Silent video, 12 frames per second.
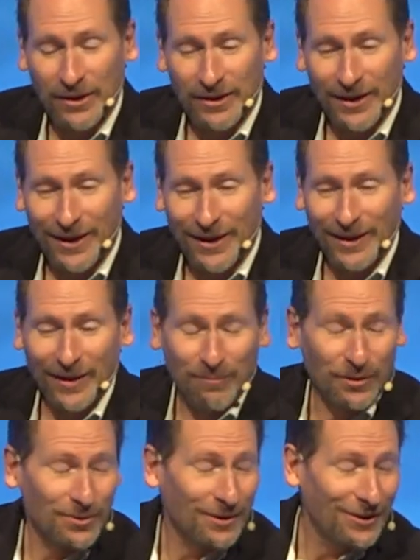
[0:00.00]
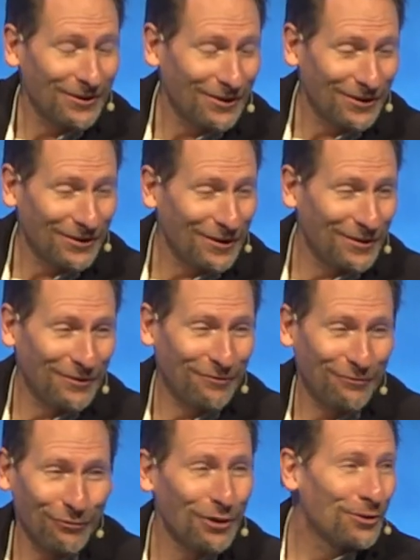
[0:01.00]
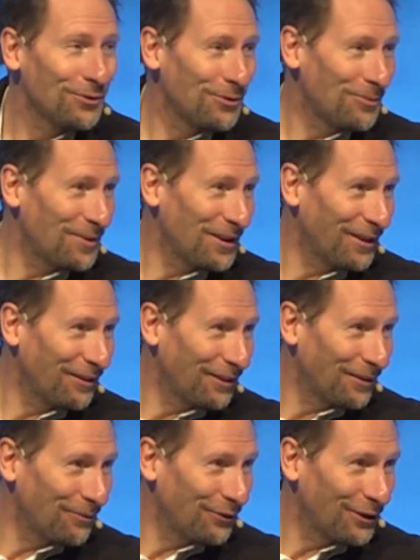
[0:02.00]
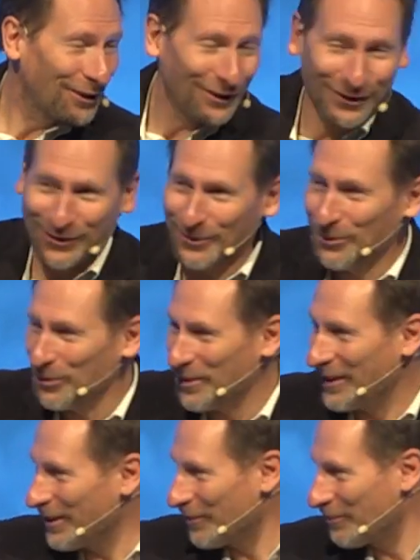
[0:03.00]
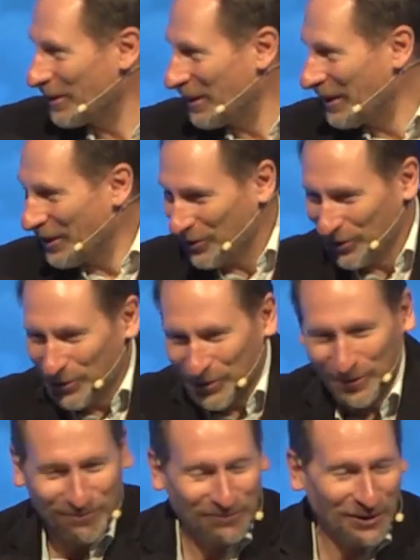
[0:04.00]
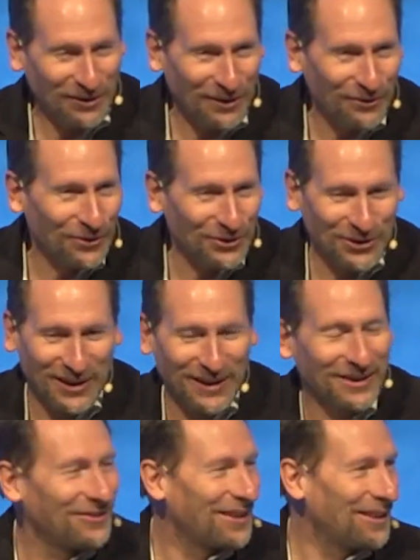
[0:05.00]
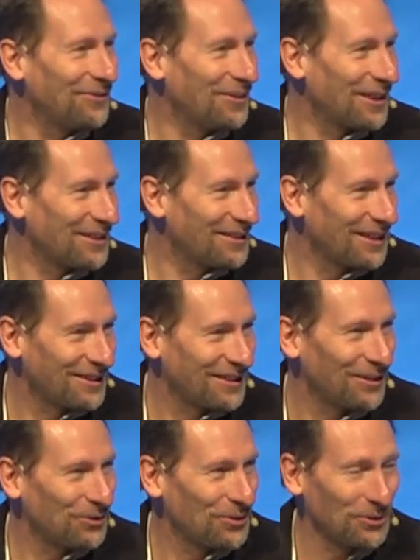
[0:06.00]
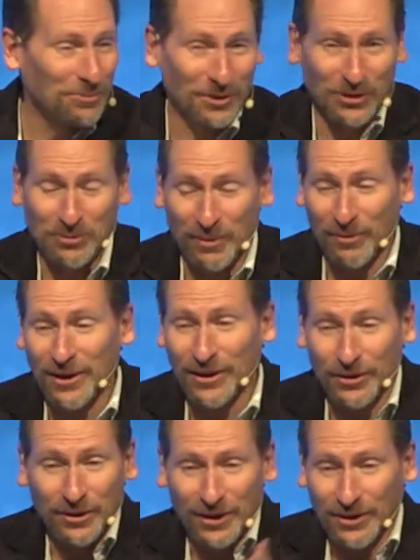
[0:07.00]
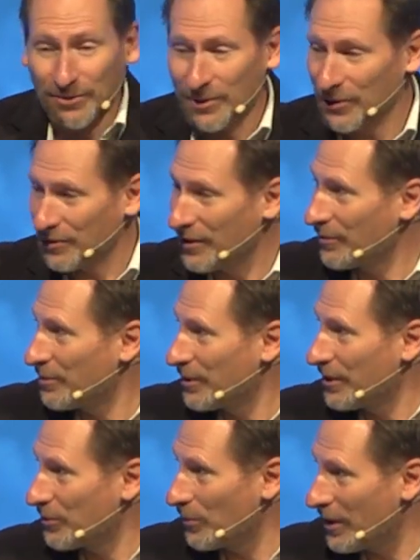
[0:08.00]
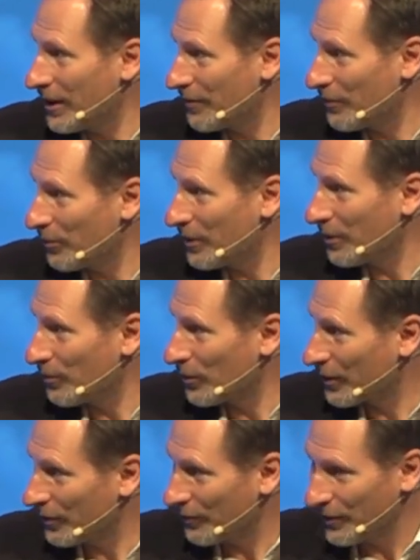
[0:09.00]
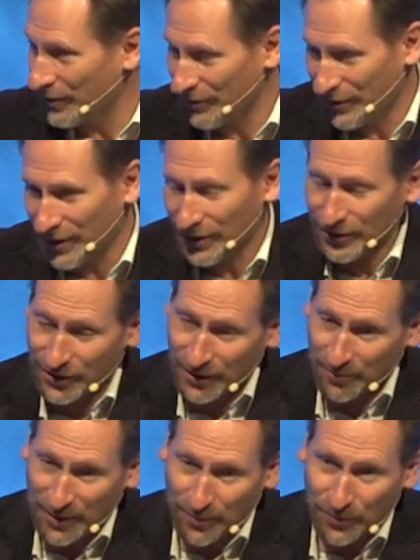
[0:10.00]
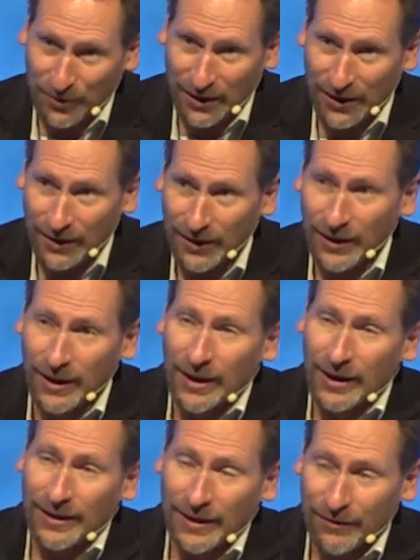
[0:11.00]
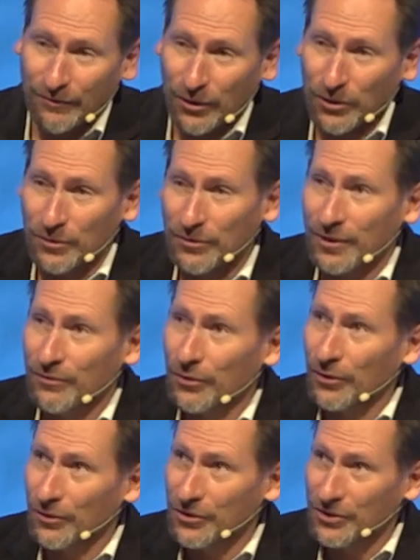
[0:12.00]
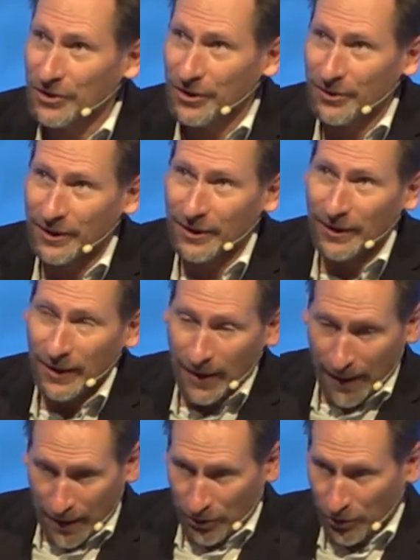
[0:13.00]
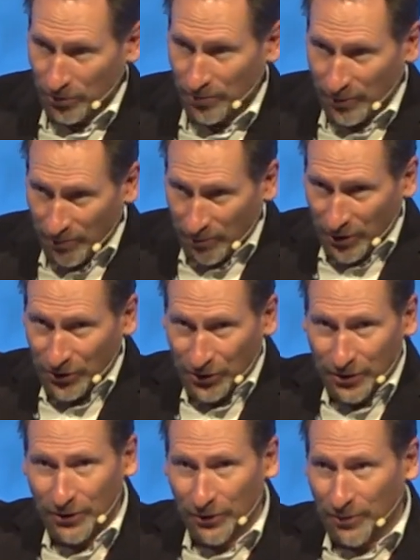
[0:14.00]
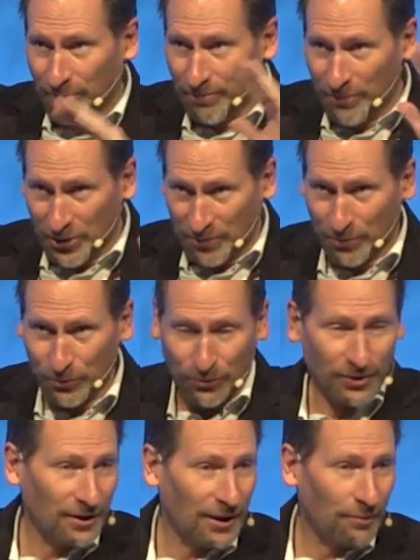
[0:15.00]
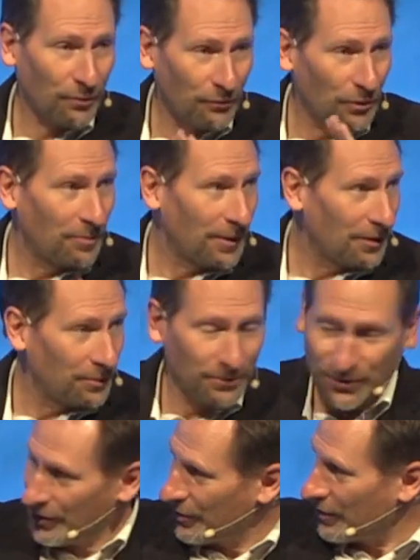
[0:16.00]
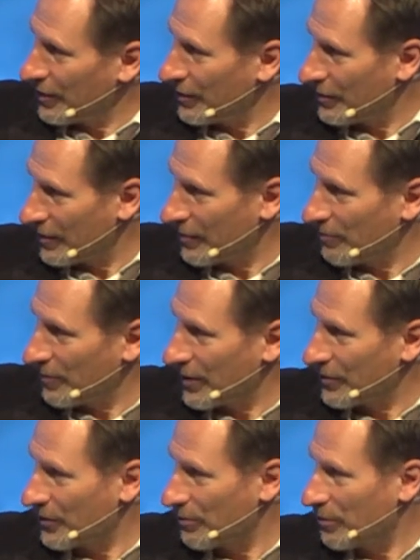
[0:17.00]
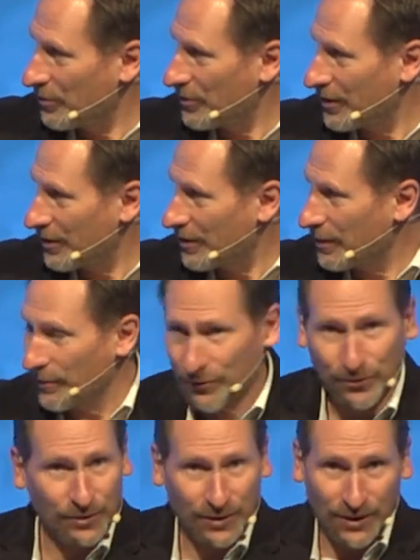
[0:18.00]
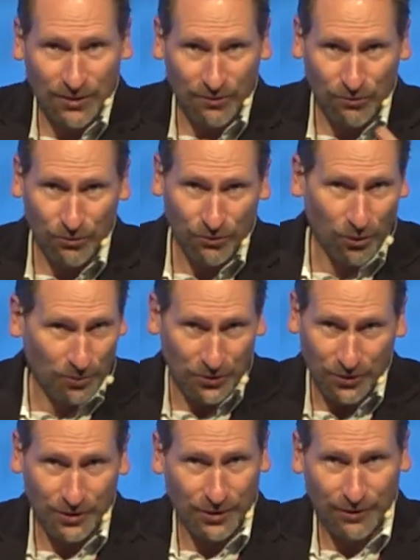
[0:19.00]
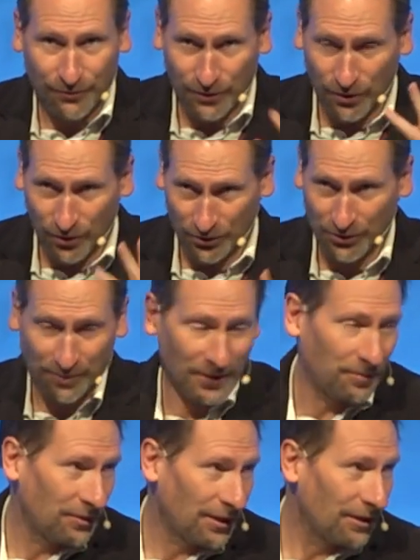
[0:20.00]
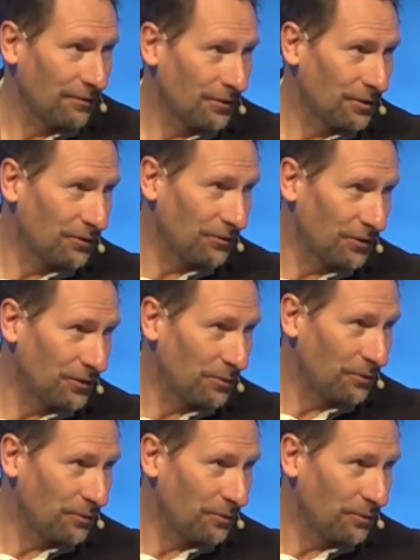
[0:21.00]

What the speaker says: a press release is in the throes of being finalised and will be being issued, if not today, then in the next day or two, because we really do need to make sure everybody is aware that we are working on these things so that people can get involved, if not on the steering group, but certainly on the much broader review panel, which each of these PASs will be setting up for. And there's an opportunity for lots of people to get involved in the